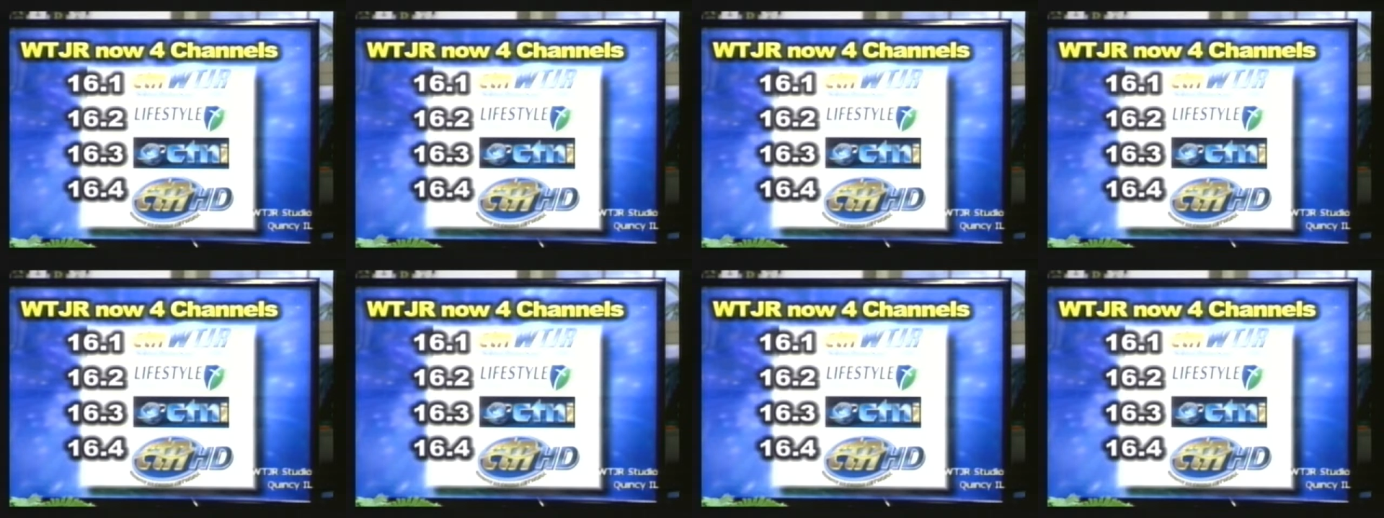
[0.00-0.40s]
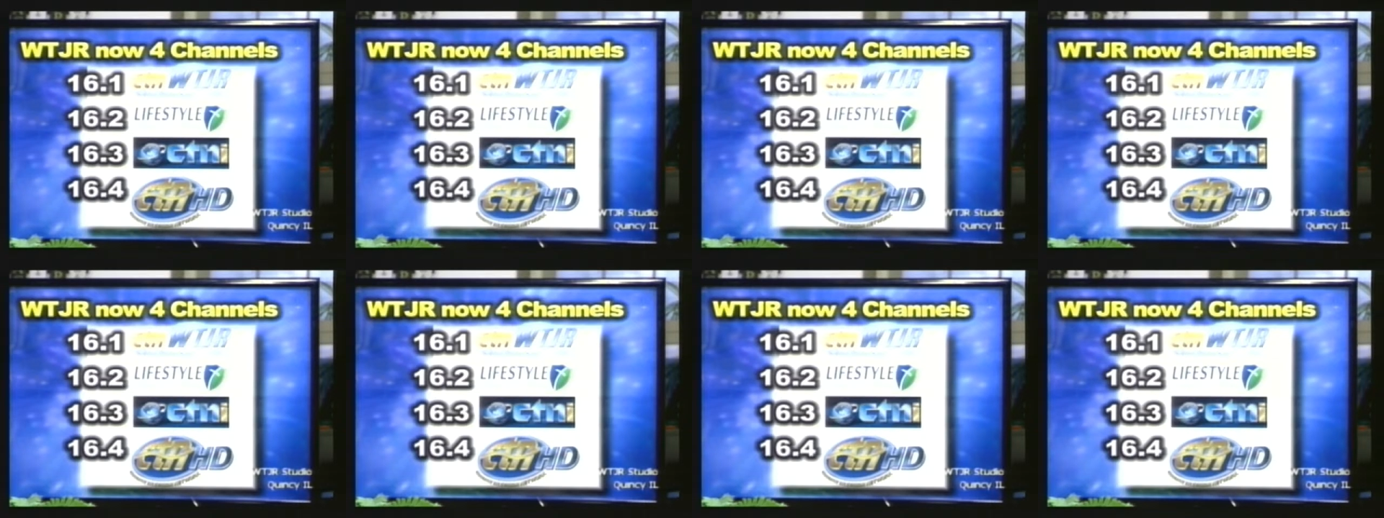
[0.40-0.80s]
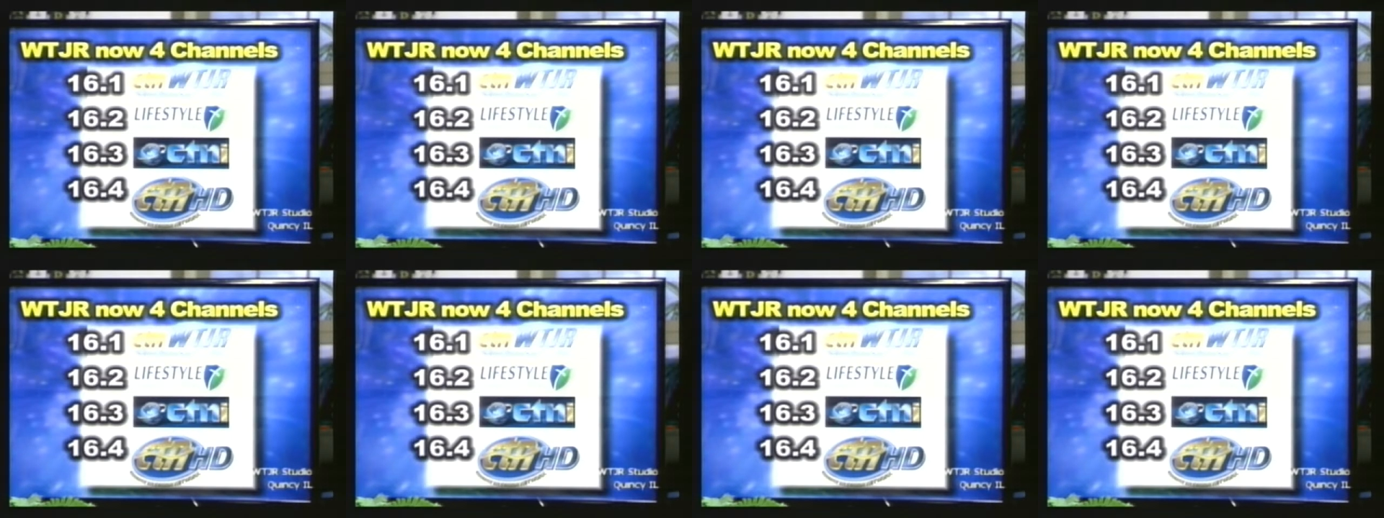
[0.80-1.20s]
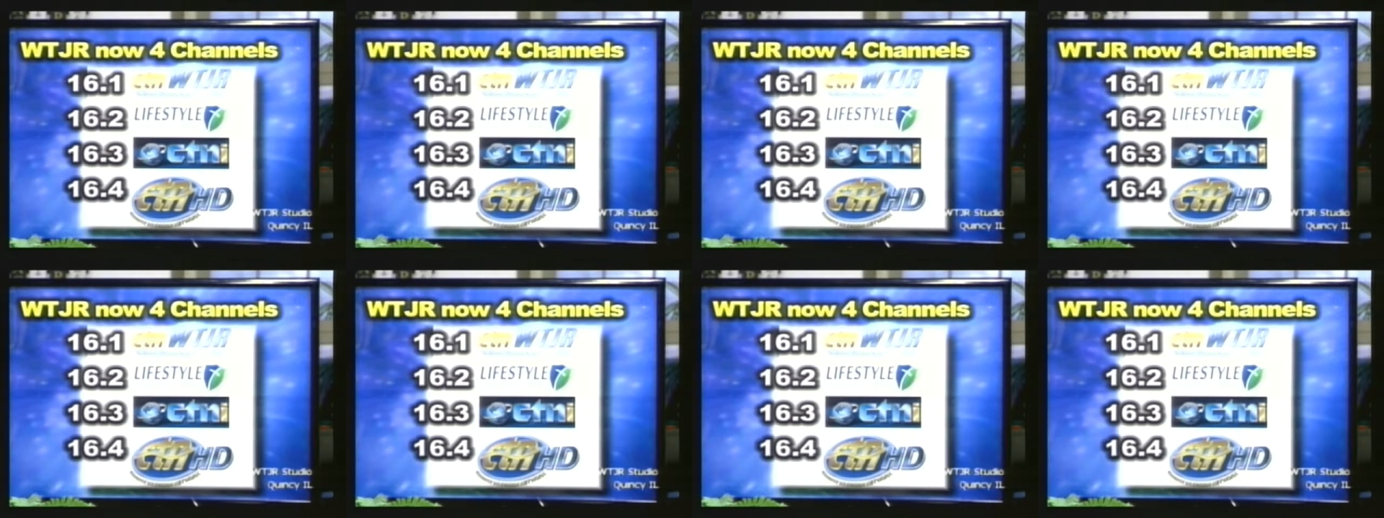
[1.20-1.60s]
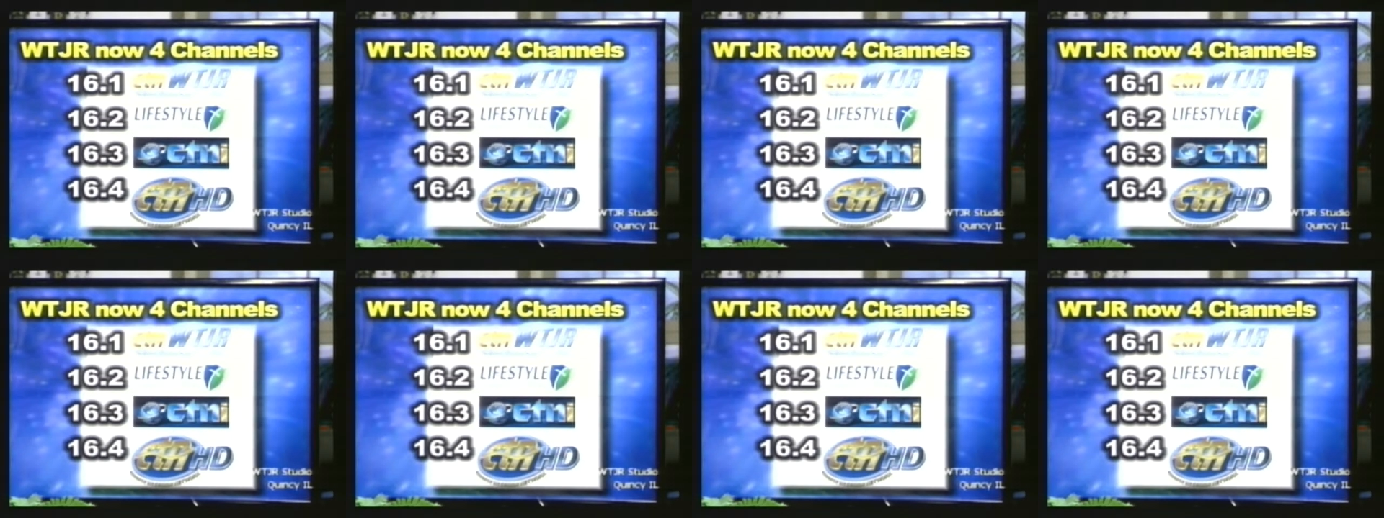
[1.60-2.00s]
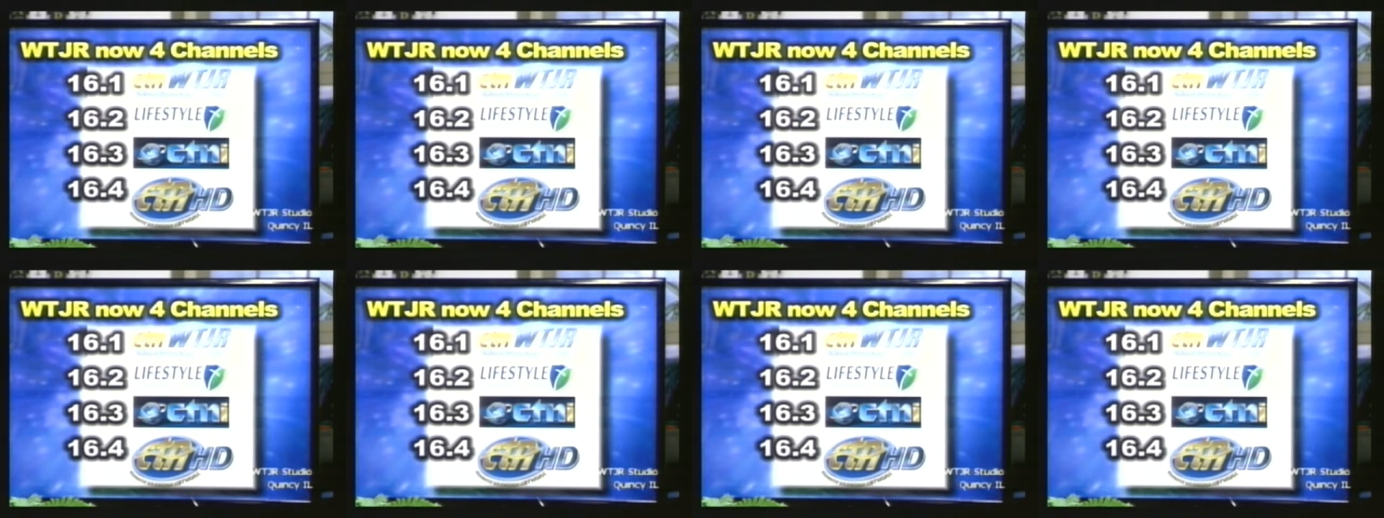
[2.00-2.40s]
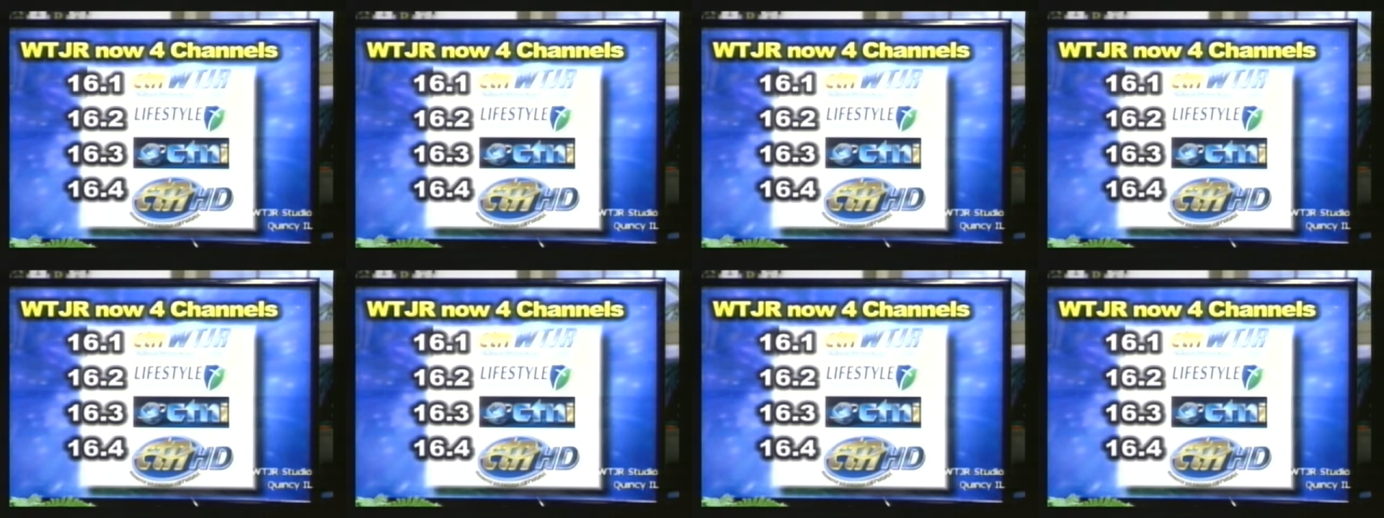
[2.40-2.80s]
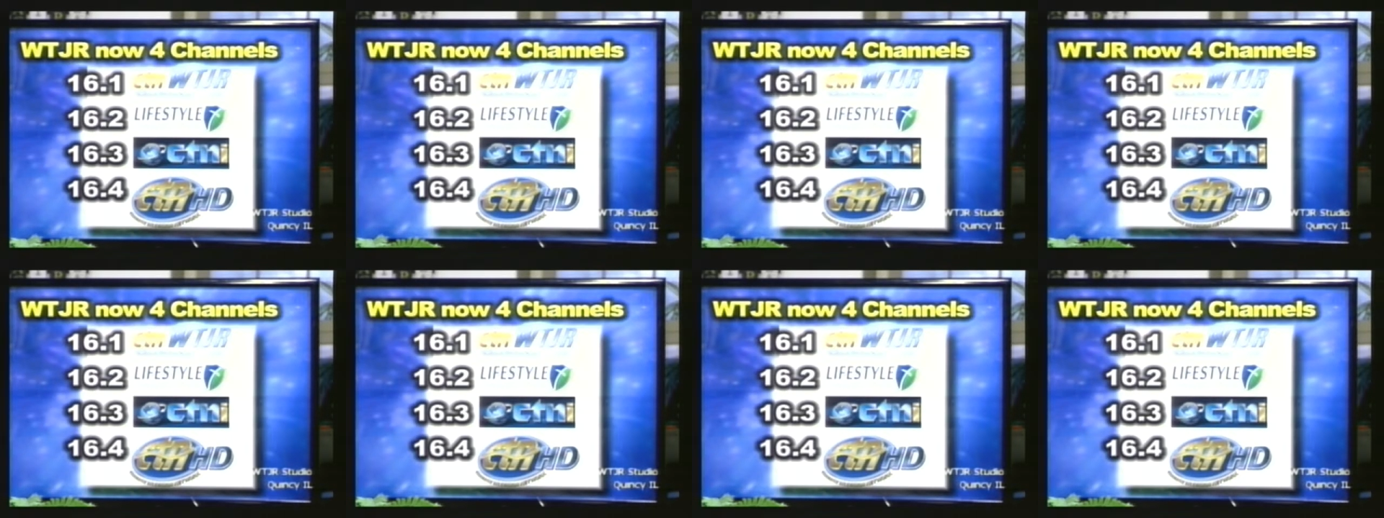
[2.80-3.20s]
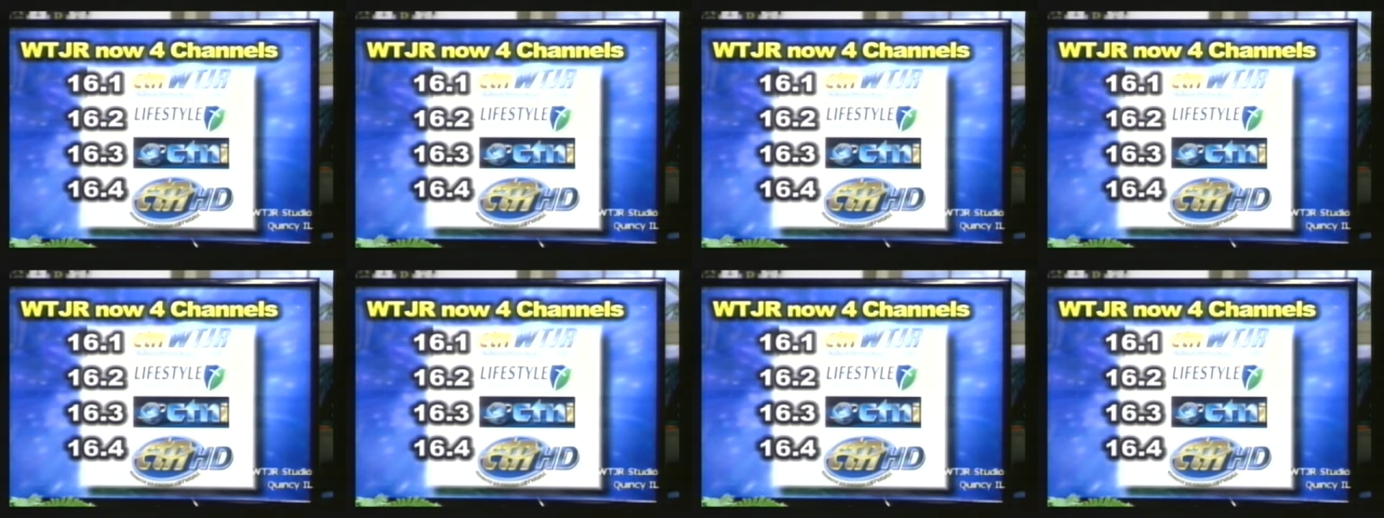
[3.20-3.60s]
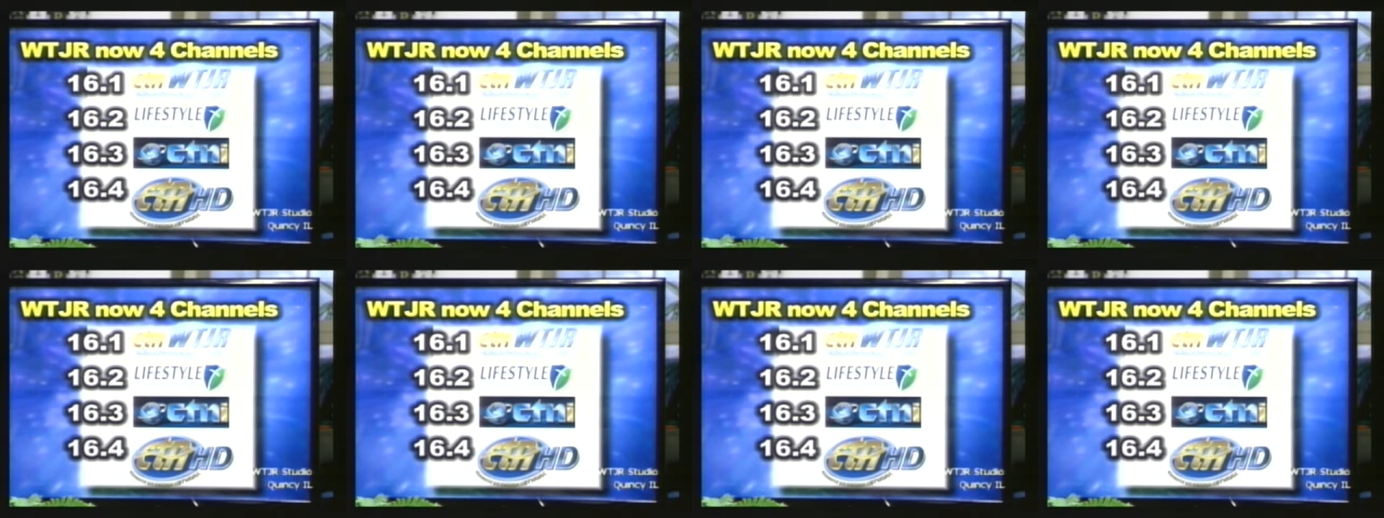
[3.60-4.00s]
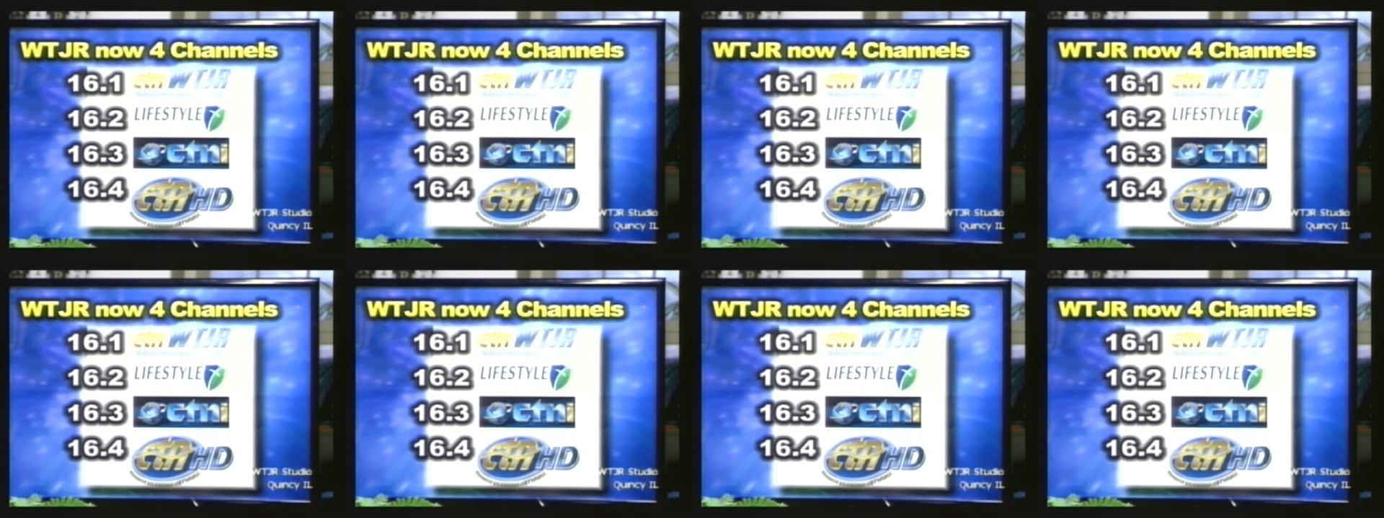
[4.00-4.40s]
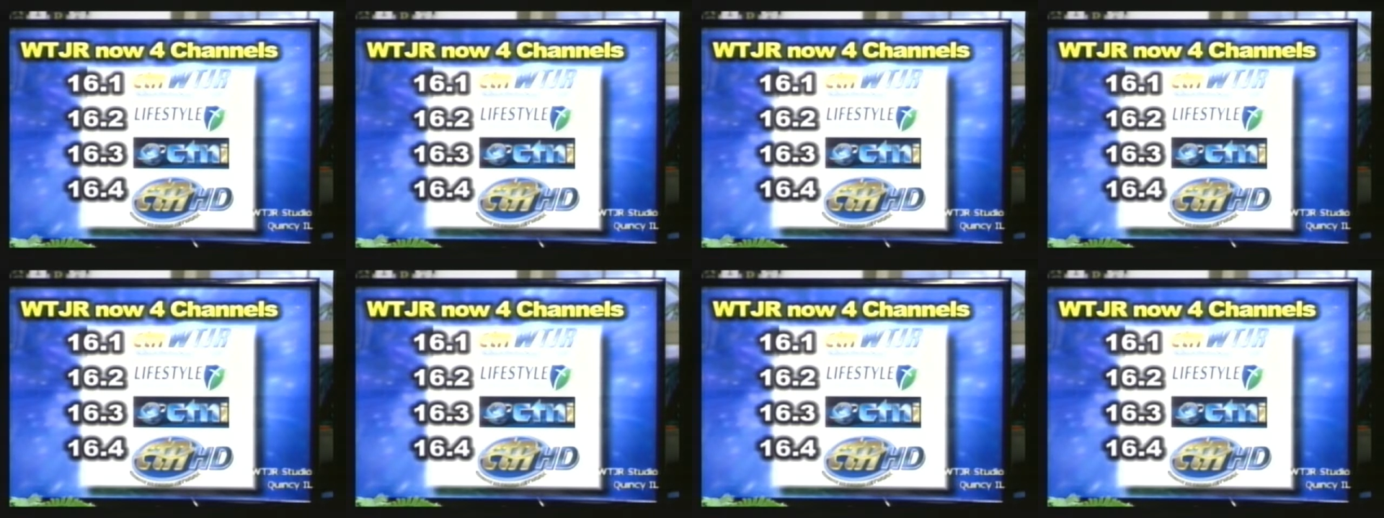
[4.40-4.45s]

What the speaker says: Nobody's mouth can be seen.